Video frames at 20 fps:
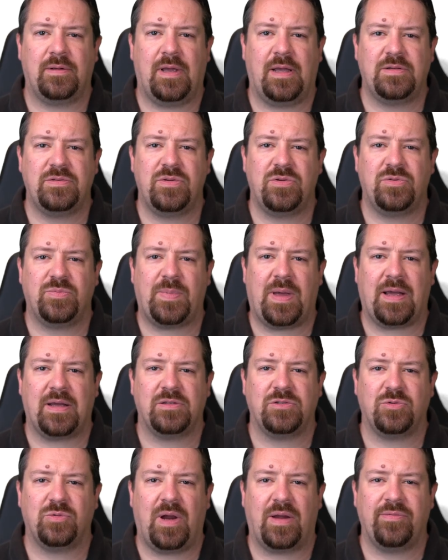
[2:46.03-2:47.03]
As those
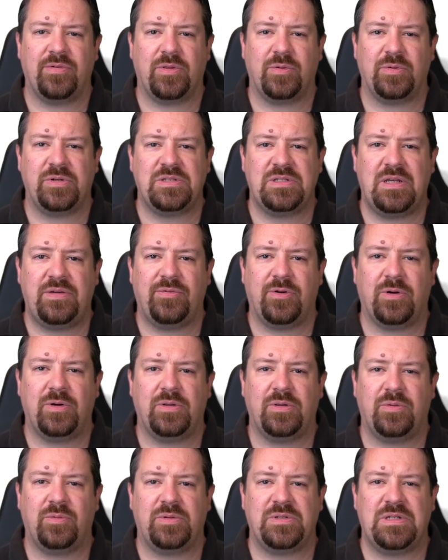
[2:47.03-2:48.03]
packets arrive at the
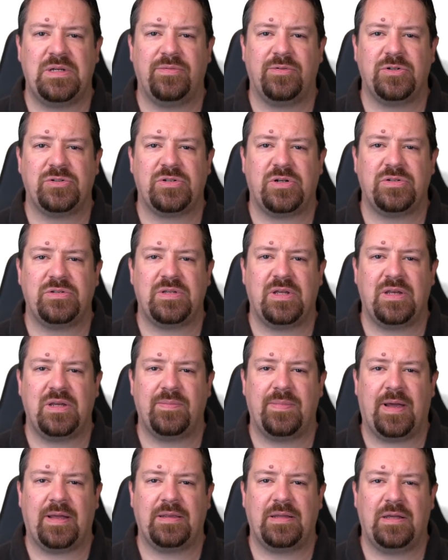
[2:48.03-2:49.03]
receiver, the receiver starts
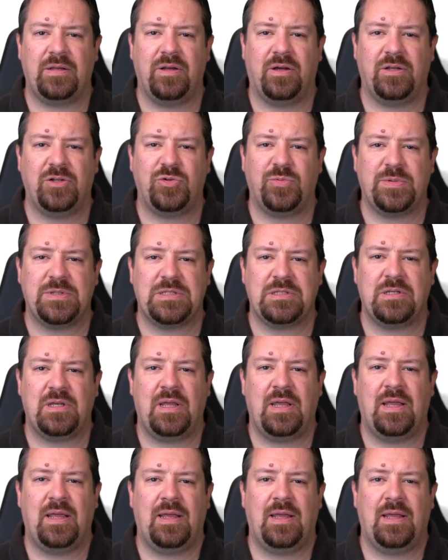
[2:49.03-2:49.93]
sending back the acknowledgements,